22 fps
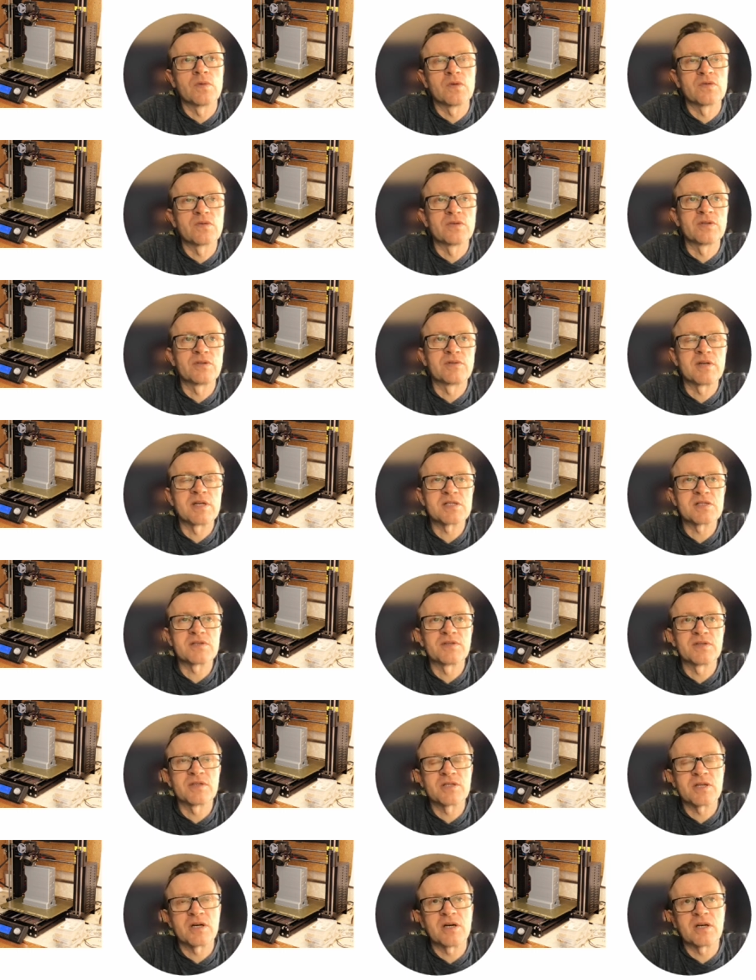through the rest of
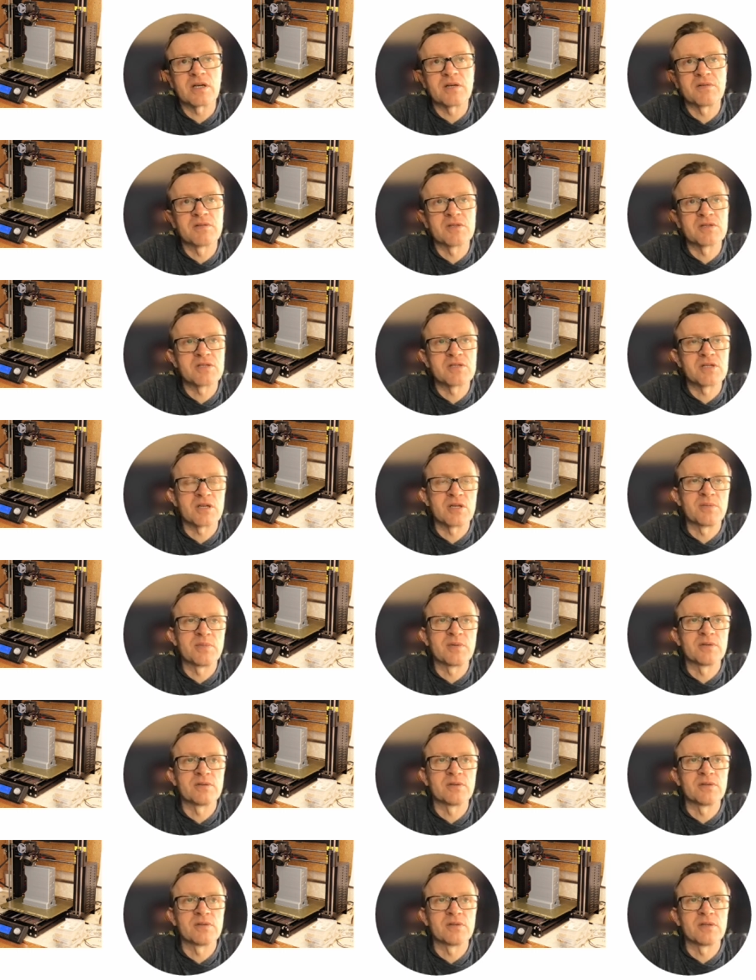the talk, I want to talk
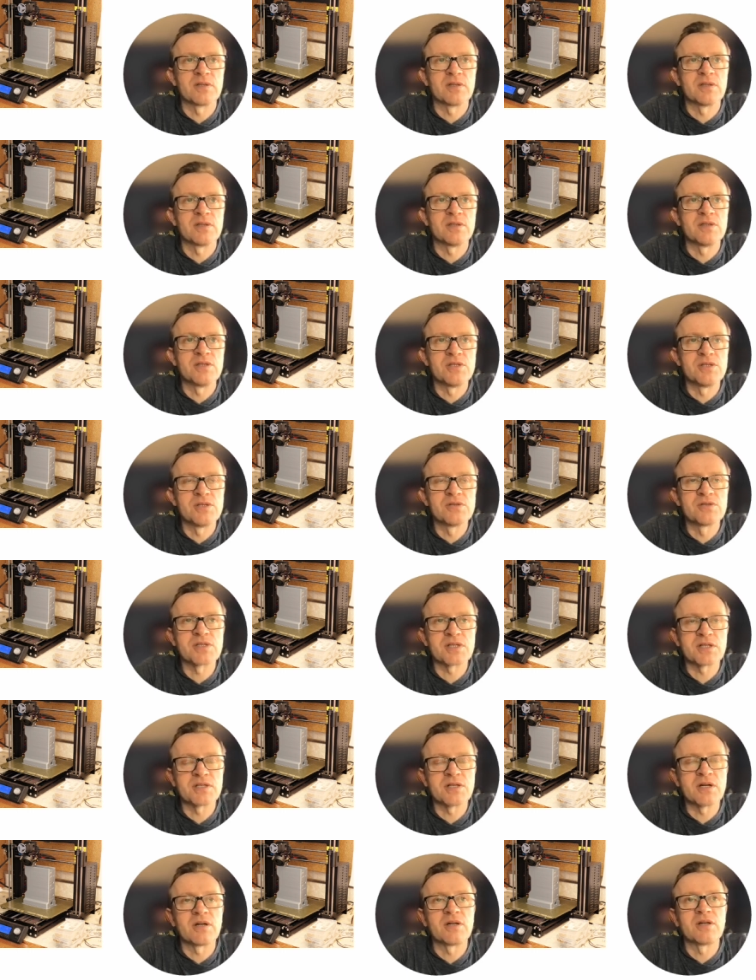about the new
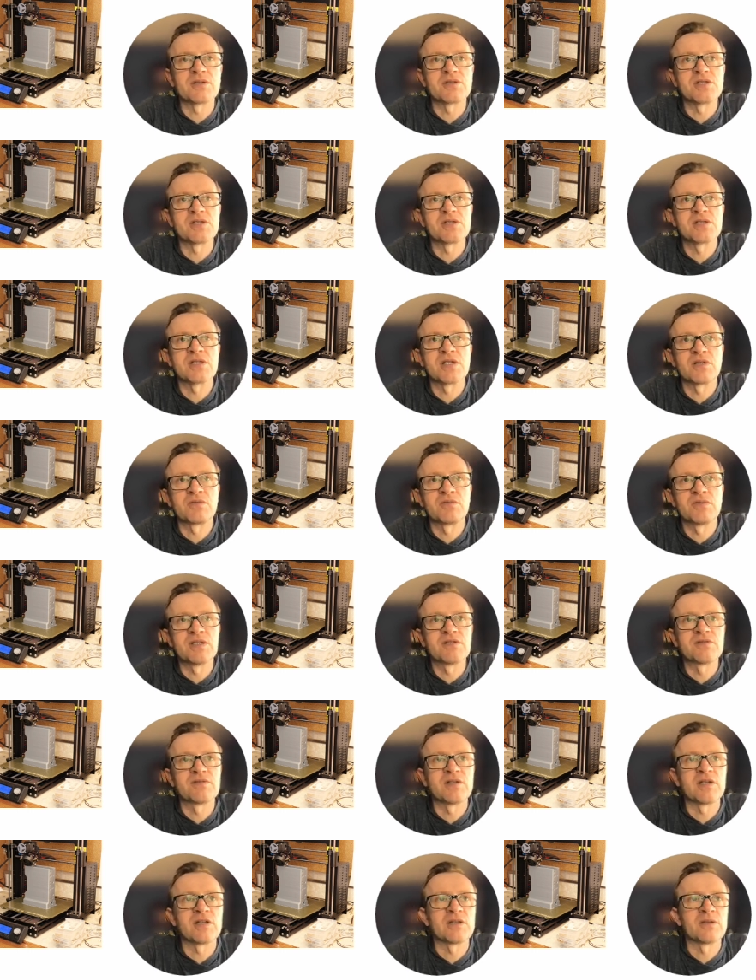technologies that we
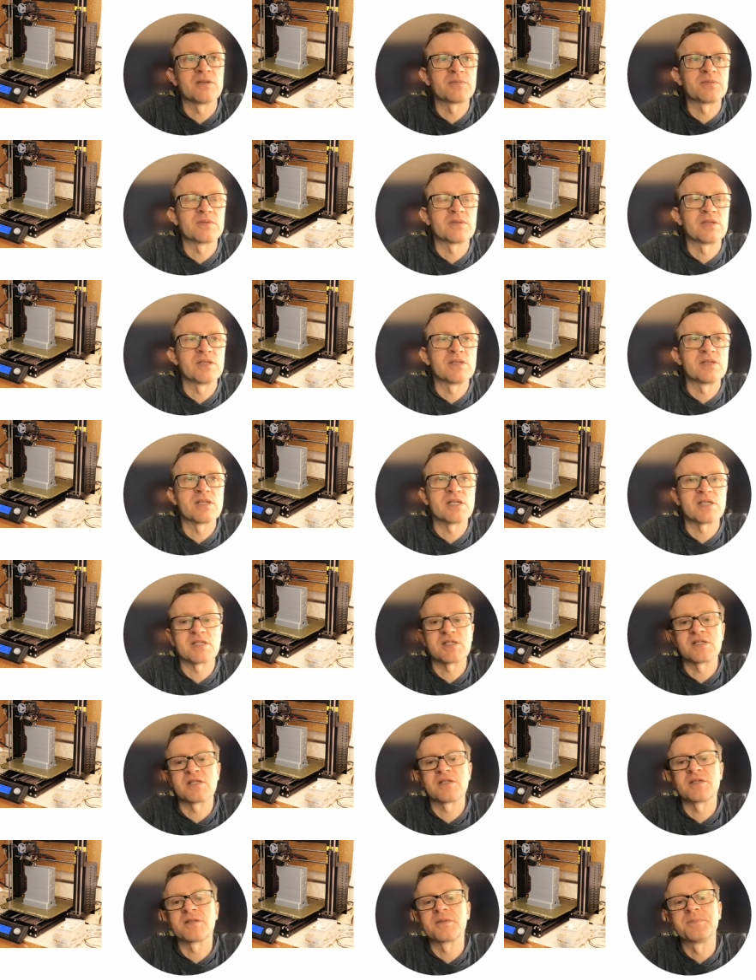developed and
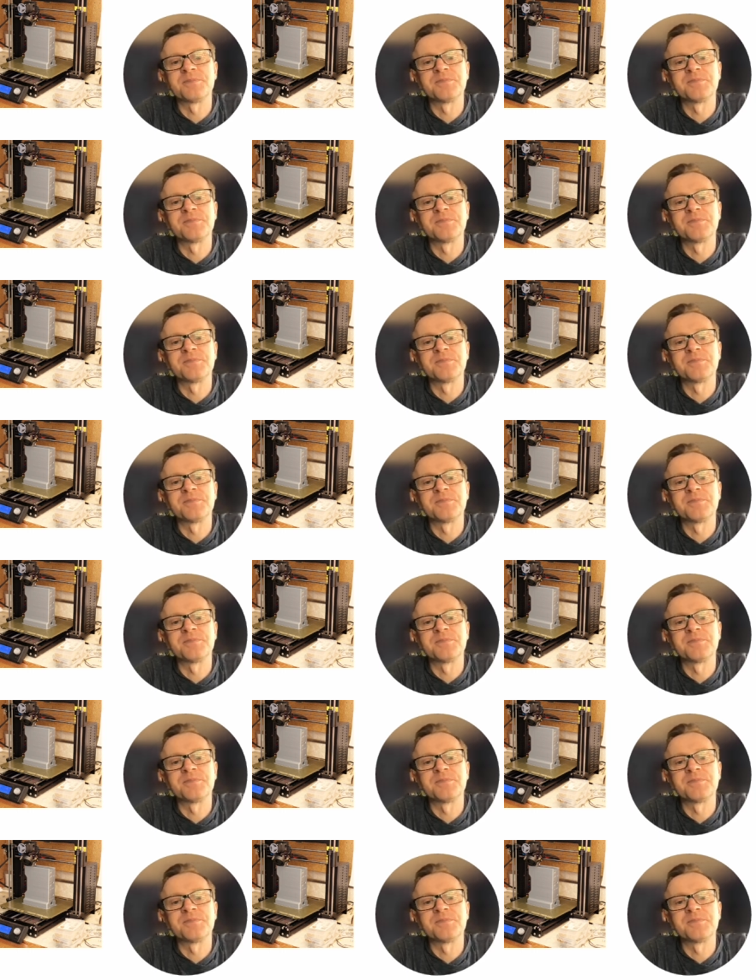tested.